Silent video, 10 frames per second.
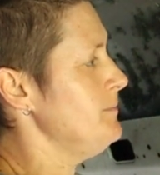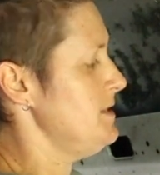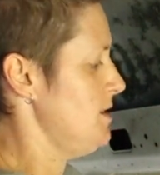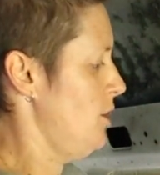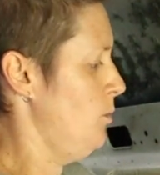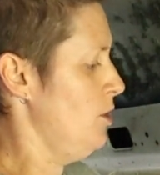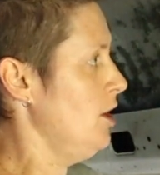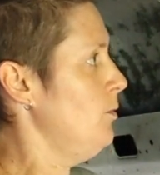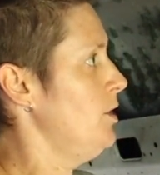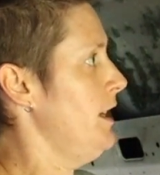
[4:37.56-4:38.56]
So what
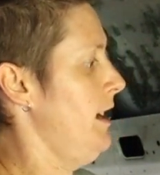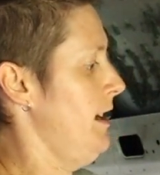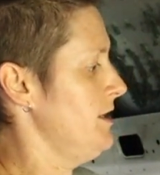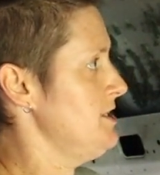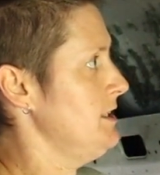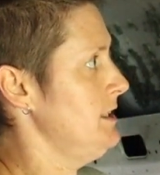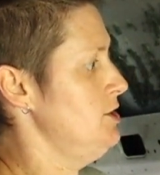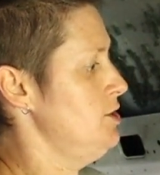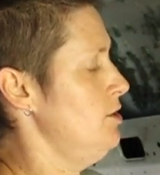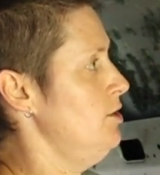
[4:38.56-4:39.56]
I want to actually
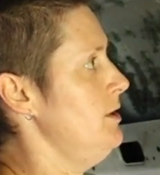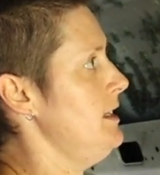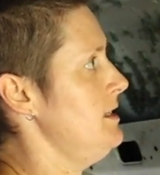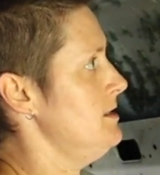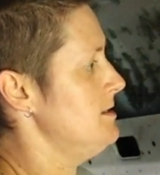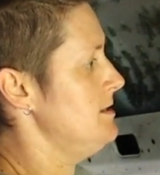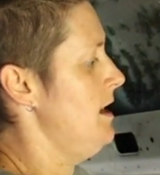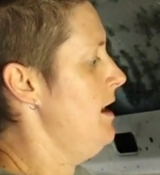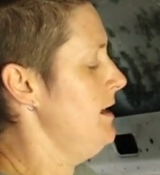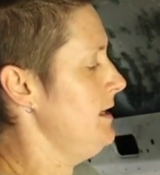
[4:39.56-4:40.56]
do
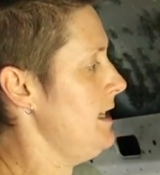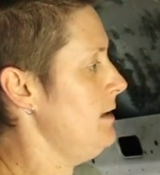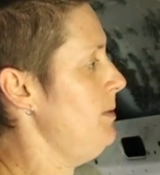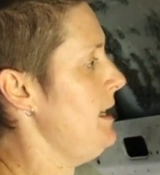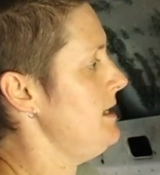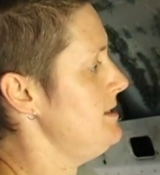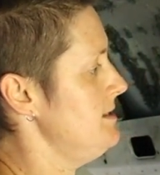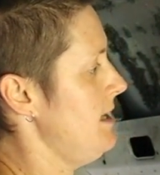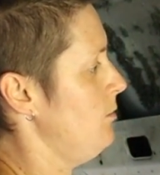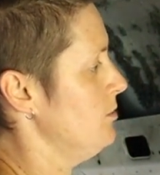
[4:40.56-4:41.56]
is get a
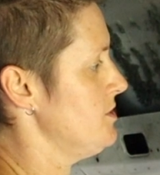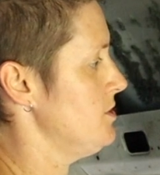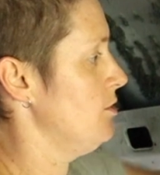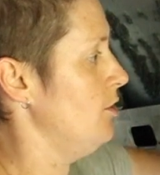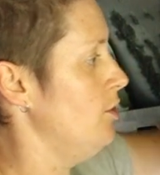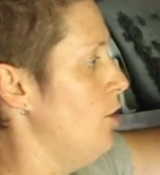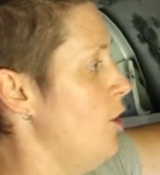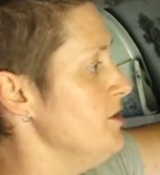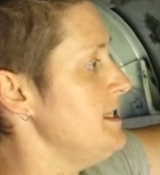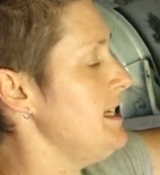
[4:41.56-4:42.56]
piece that will screw
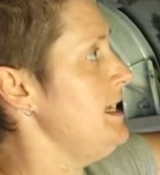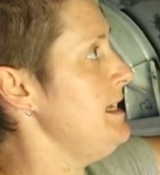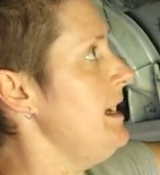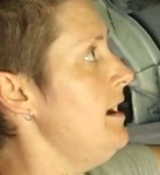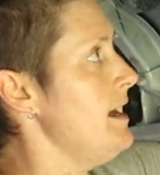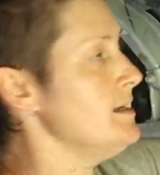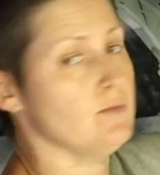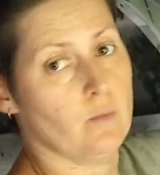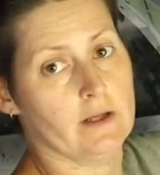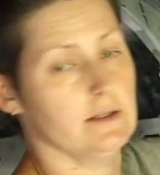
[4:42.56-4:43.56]
onto here
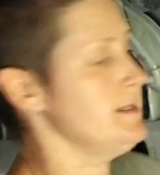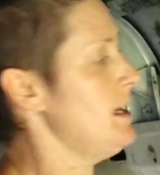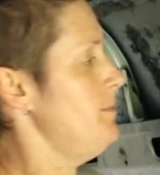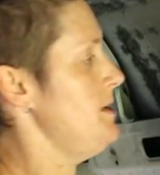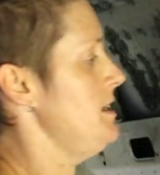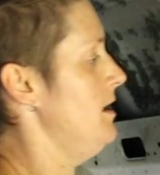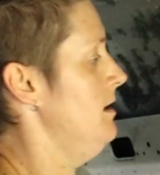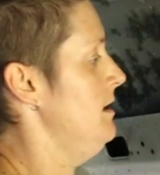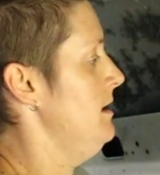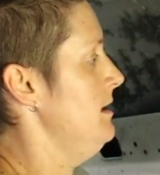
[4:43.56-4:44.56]
as well as up here.